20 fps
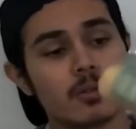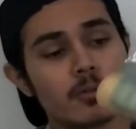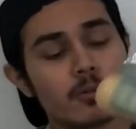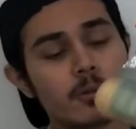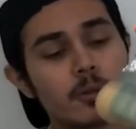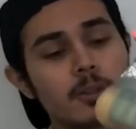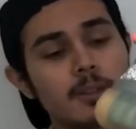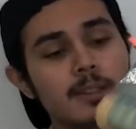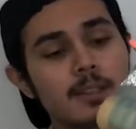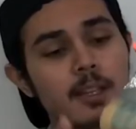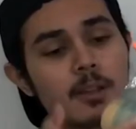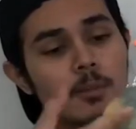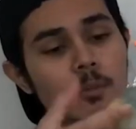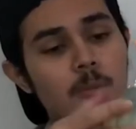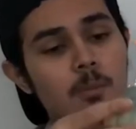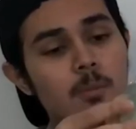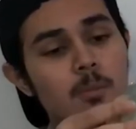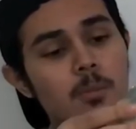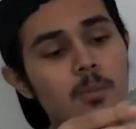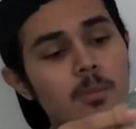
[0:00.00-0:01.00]
full-length
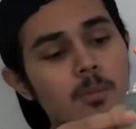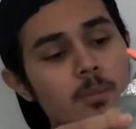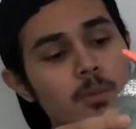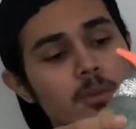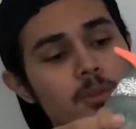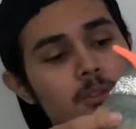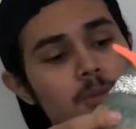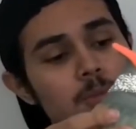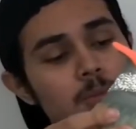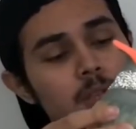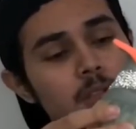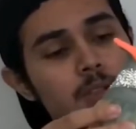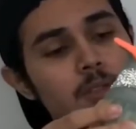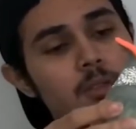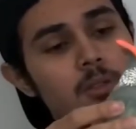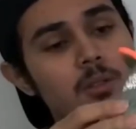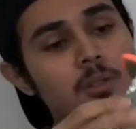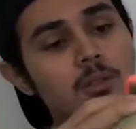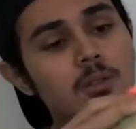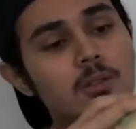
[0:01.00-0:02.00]
boost
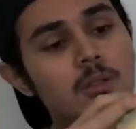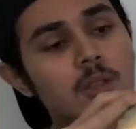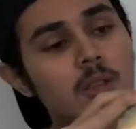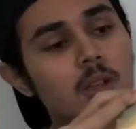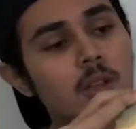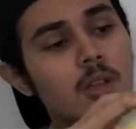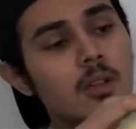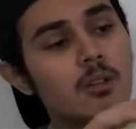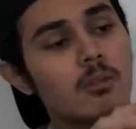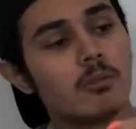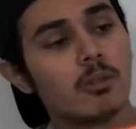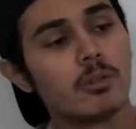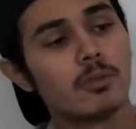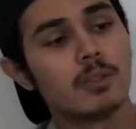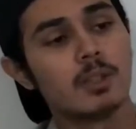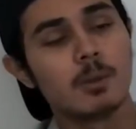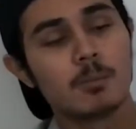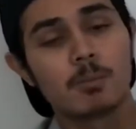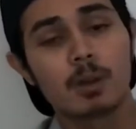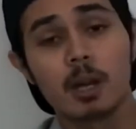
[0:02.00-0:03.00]
midsole with
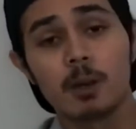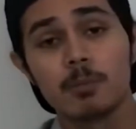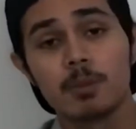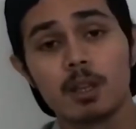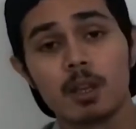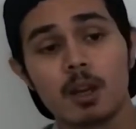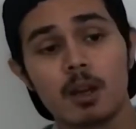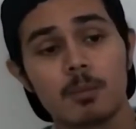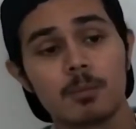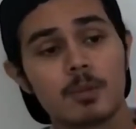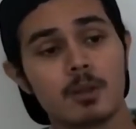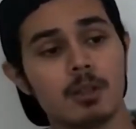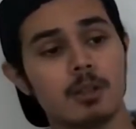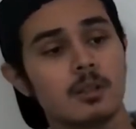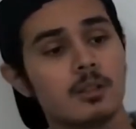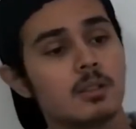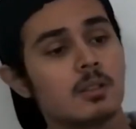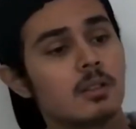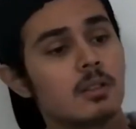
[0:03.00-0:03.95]
the prime knit upper.